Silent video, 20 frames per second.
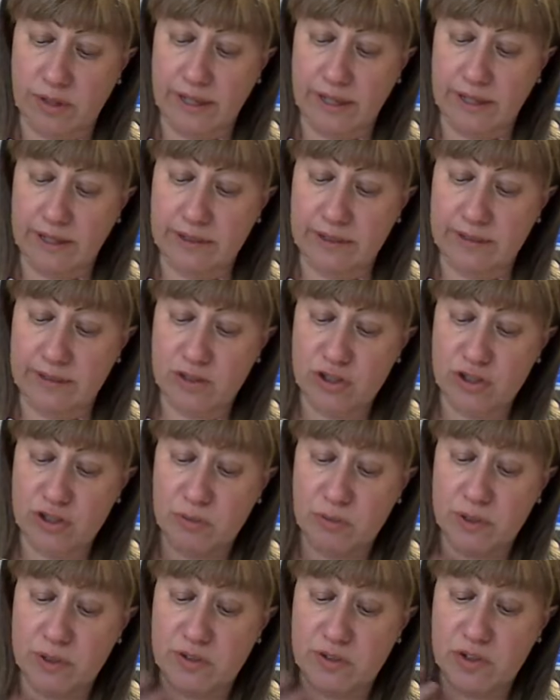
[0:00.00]
and
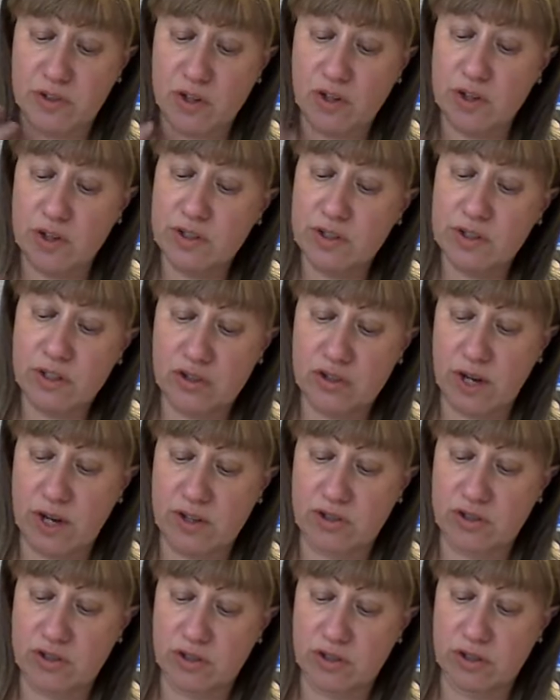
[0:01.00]
she returned the
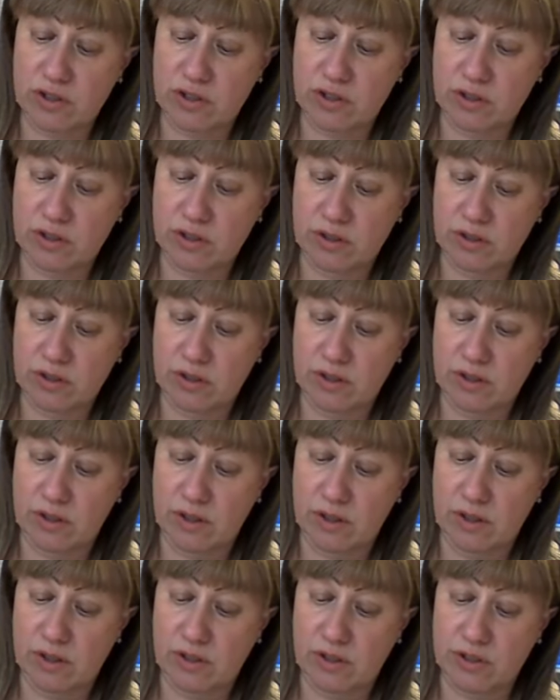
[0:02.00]
gesture.
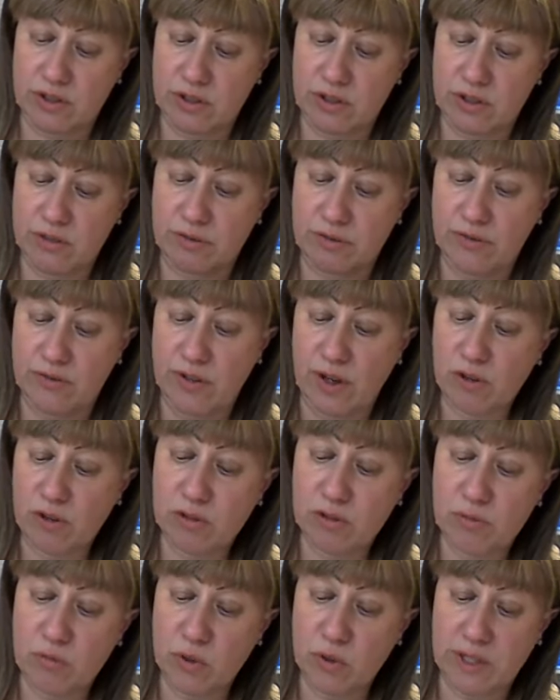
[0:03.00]
She
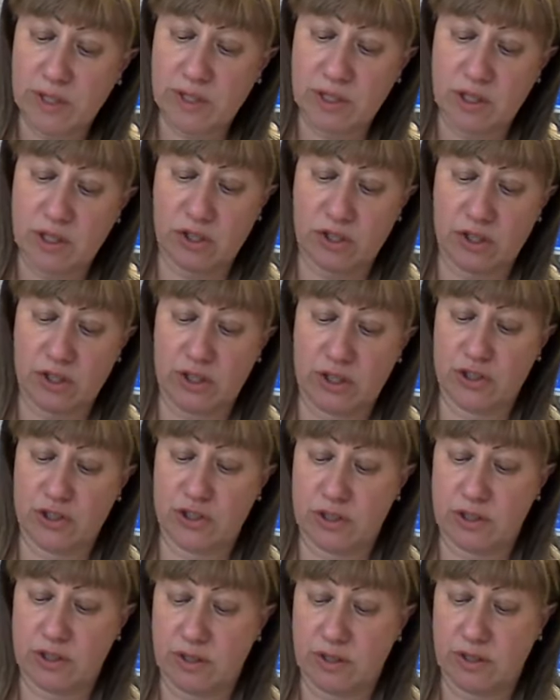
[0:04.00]
felt more
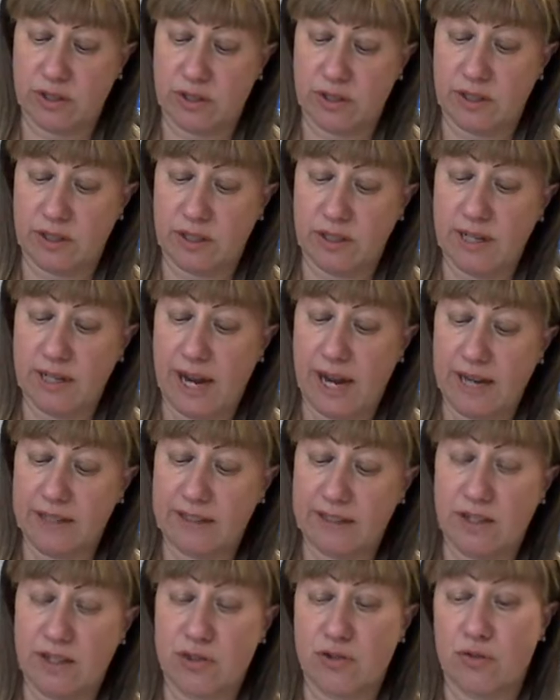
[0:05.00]
encouraged.
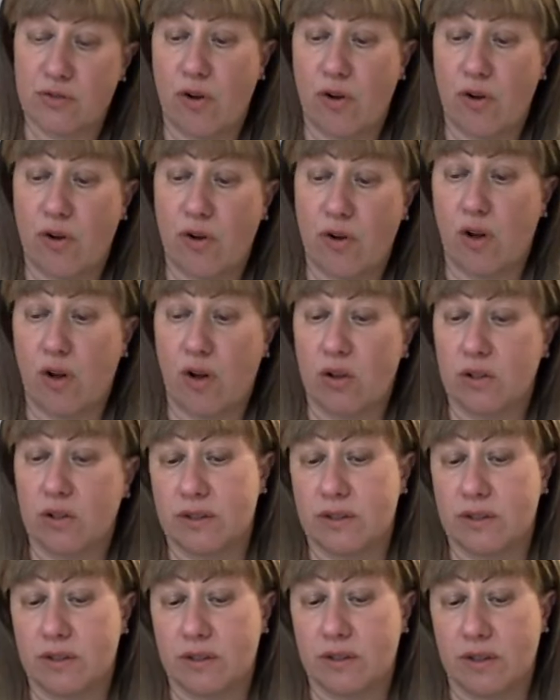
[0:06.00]
Night has fallen.
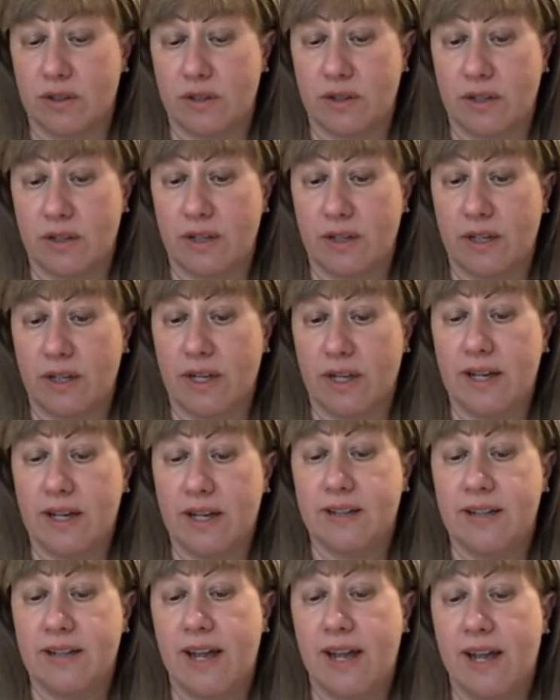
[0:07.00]

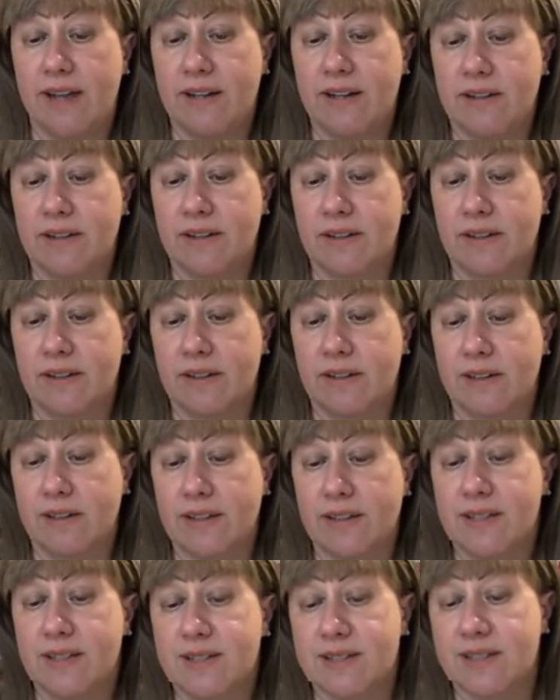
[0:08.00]
And then
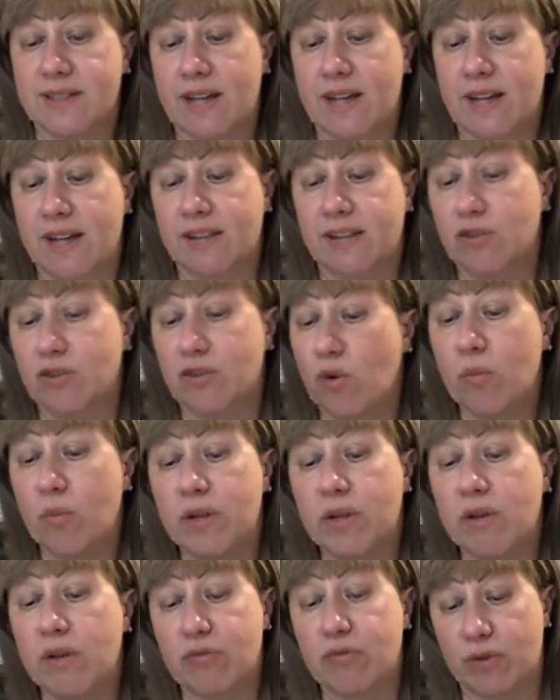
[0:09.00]
he said, Don't
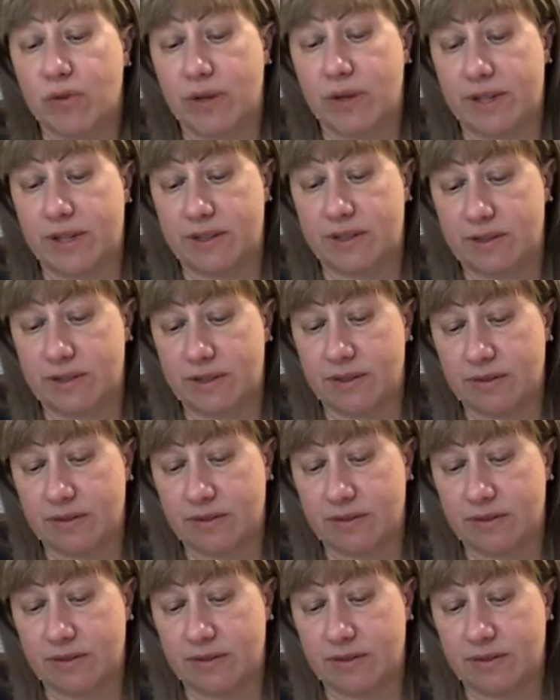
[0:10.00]
be afraid.